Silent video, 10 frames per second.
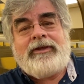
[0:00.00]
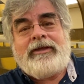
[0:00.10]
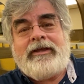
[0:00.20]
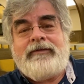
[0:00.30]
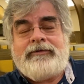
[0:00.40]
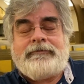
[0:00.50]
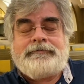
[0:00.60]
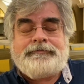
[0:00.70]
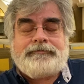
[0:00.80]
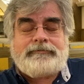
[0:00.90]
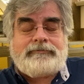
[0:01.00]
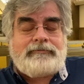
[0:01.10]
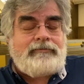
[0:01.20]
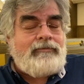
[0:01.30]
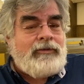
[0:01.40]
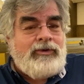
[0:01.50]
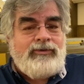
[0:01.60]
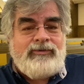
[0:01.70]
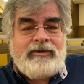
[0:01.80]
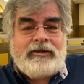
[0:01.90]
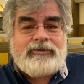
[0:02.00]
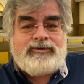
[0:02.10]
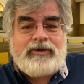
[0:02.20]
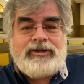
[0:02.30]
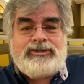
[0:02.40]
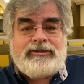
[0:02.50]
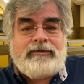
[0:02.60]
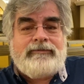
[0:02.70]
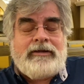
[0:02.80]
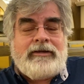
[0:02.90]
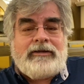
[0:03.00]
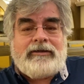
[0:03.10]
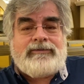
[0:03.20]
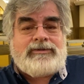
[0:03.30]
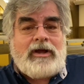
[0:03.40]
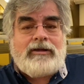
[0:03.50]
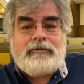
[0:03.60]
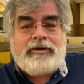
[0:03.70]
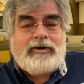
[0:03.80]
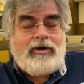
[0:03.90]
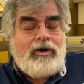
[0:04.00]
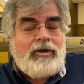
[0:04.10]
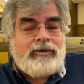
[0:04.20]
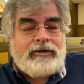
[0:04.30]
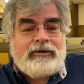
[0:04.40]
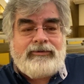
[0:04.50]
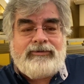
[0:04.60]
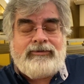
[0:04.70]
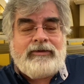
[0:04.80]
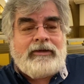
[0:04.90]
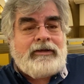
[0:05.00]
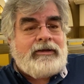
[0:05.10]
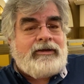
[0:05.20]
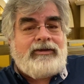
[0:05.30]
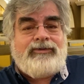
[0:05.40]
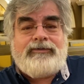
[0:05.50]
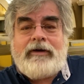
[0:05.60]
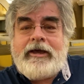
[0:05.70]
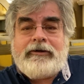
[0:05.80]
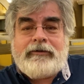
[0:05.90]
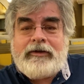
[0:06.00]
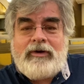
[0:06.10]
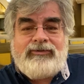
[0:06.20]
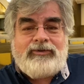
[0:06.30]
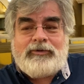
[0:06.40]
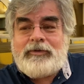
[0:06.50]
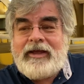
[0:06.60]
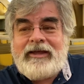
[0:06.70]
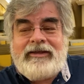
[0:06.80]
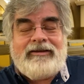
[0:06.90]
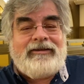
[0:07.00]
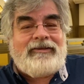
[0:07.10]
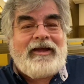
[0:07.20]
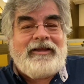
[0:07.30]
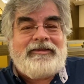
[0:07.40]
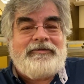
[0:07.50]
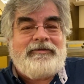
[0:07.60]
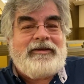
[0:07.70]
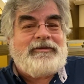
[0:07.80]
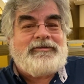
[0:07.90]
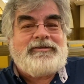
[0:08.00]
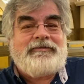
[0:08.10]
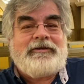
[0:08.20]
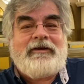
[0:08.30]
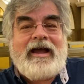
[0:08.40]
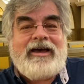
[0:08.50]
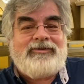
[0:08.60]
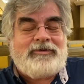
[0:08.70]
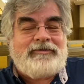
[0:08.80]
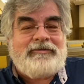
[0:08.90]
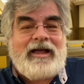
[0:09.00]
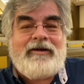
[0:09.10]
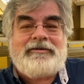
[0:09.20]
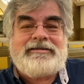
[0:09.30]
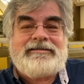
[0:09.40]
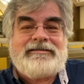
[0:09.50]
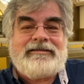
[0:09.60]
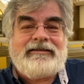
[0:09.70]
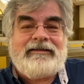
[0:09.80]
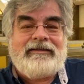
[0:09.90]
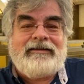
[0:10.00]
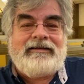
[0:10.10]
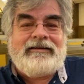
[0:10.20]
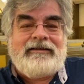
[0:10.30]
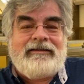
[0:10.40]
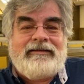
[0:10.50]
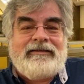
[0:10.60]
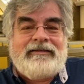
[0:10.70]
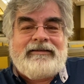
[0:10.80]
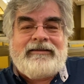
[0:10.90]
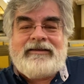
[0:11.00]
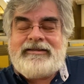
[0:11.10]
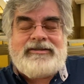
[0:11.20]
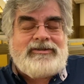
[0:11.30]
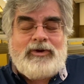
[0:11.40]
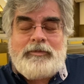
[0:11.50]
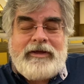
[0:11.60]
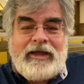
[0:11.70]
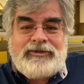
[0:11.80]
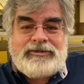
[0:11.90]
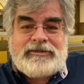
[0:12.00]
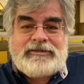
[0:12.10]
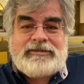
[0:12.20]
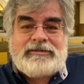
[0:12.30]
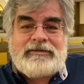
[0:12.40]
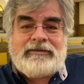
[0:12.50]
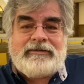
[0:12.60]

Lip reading: He even uses the illustration of Solomon, and all his finery wasn't arrayed like the fields of the grass with the flowers. And he says, don't be anxious.